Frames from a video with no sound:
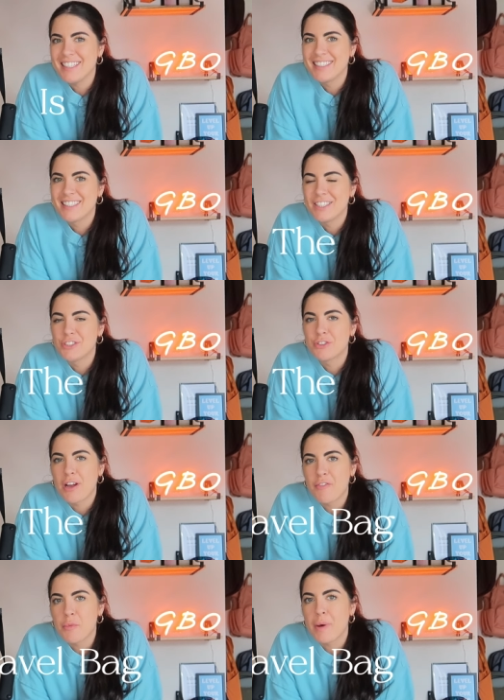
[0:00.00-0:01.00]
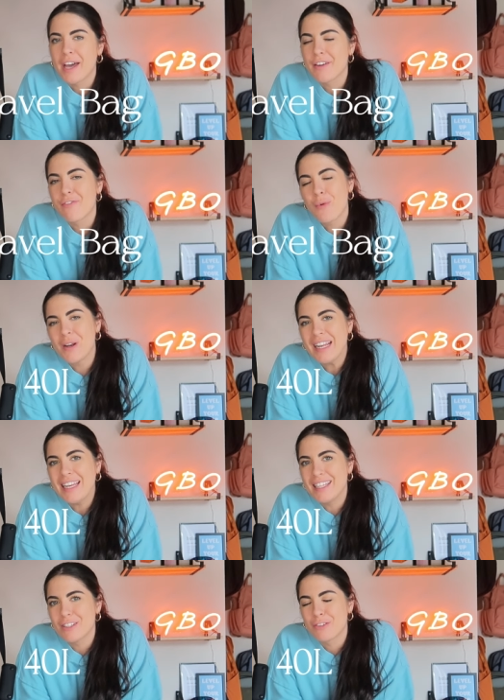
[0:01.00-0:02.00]
is the travel bike 40
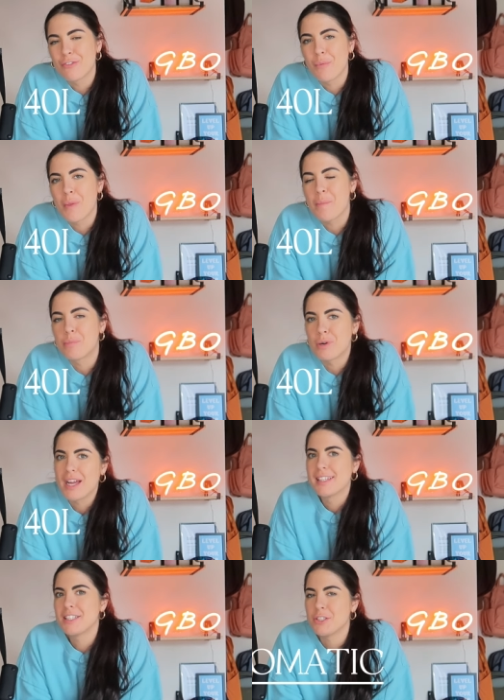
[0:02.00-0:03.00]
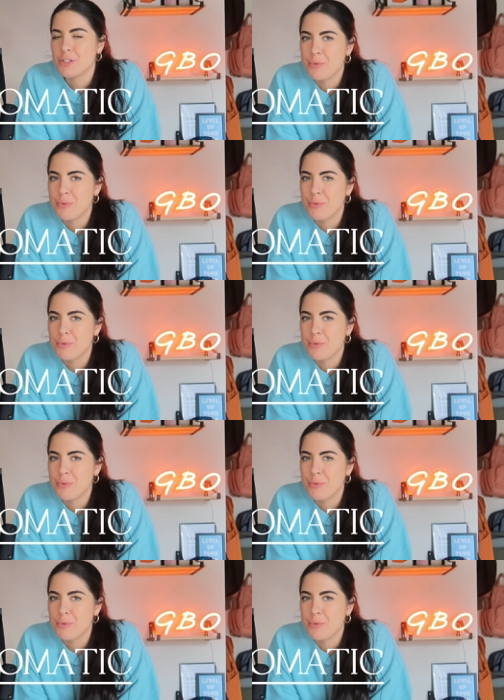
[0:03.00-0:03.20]
liter from the brand